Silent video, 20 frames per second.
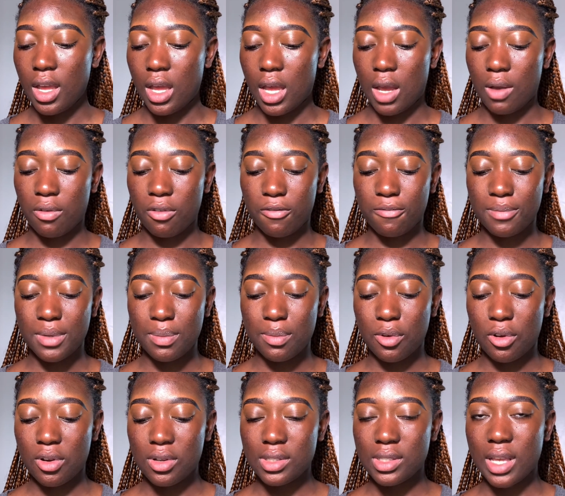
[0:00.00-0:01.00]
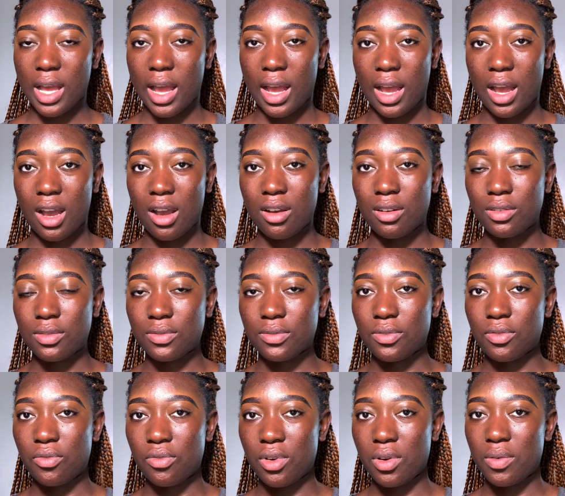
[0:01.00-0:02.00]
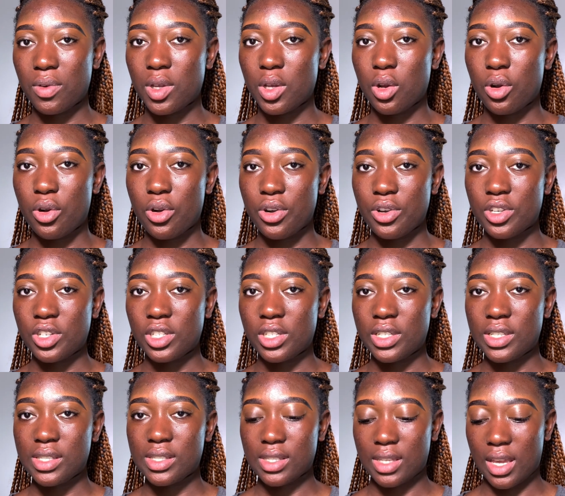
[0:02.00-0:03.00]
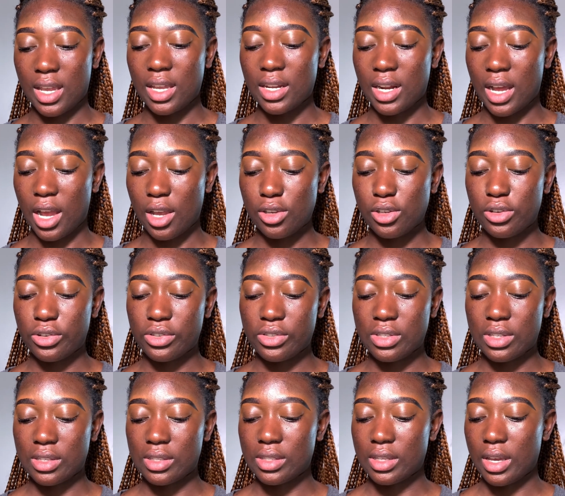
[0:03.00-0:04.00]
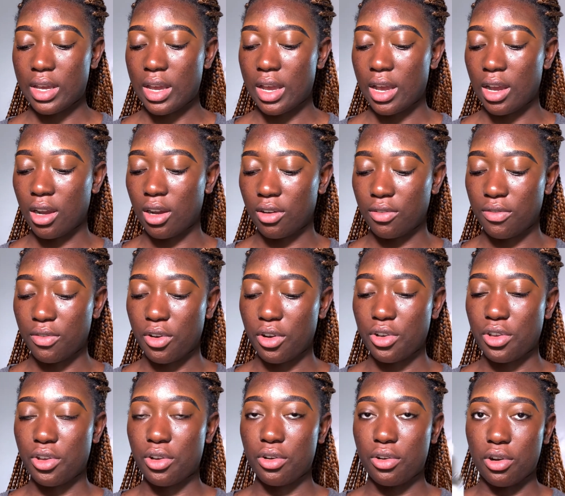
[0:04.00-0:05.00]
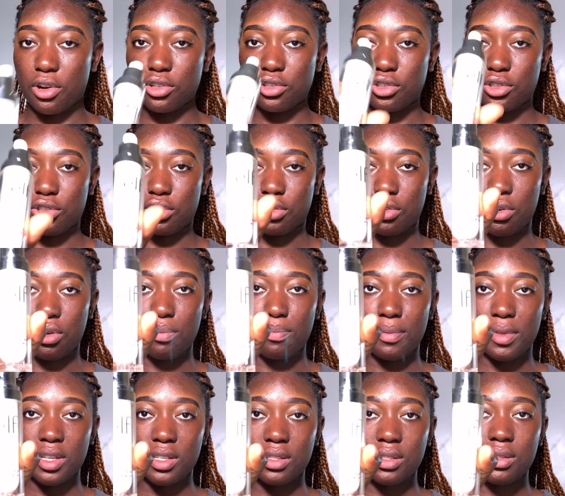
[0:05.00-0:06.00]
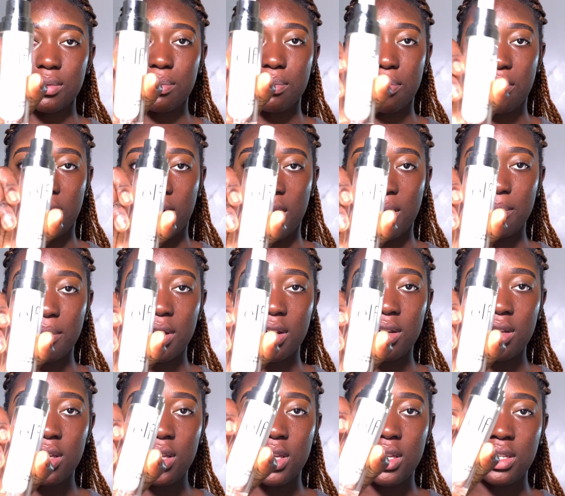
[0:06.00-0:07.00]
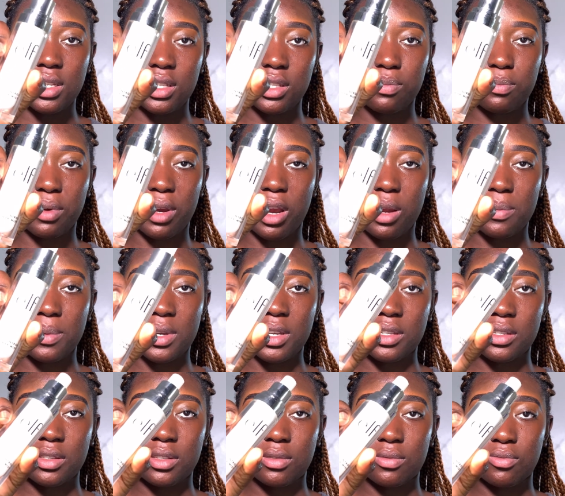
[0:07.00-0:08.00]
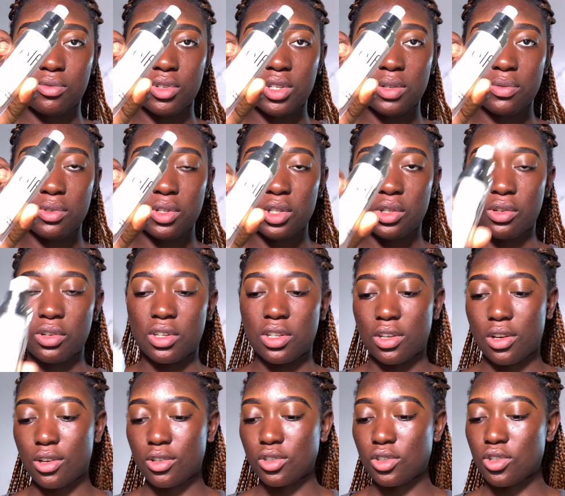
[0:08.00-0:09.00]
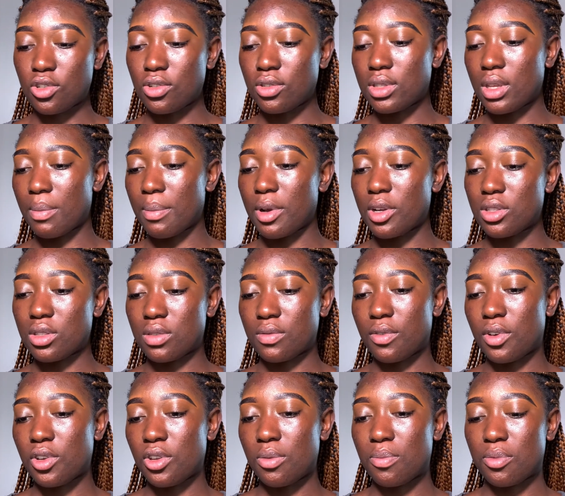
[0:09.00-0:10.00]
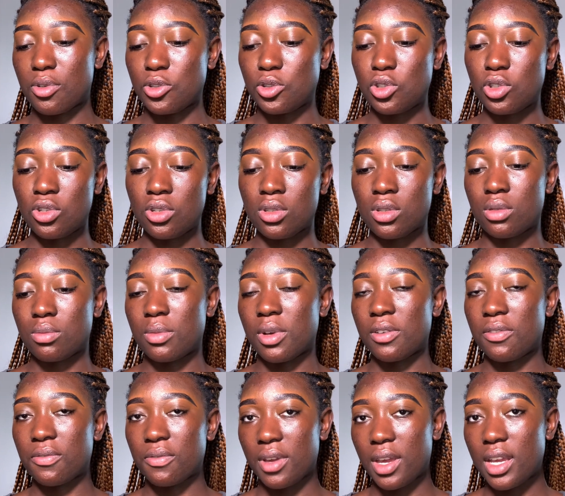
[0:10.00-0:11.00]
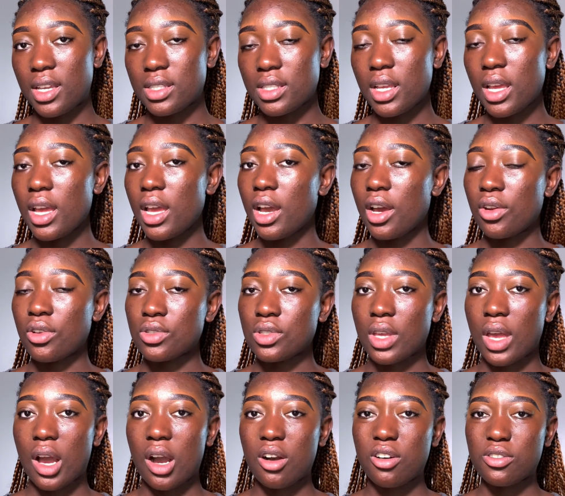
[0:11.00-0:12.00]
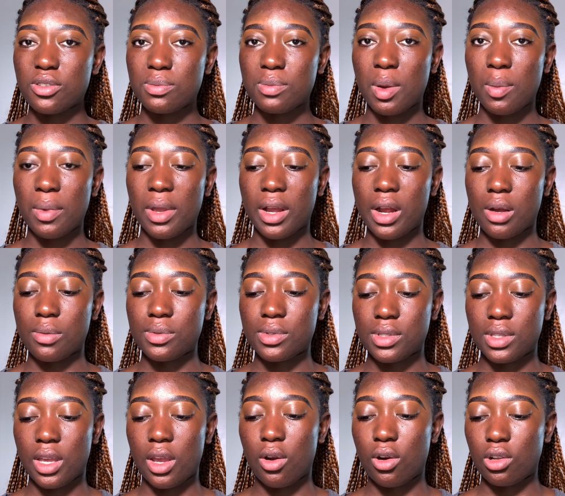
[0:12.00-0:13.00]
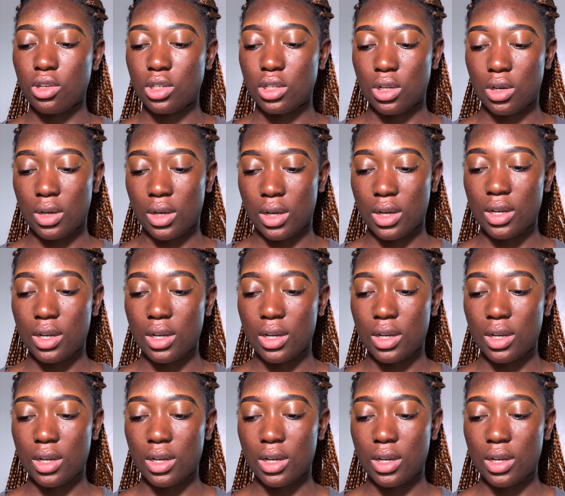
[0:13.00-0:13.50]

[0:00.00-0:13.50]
And with me, because I have very oily skin, I use this e.l.f. oil control mist primer. This primer is really good. It controls the amount of oil produced on my face and also helps my makeup stay on longer.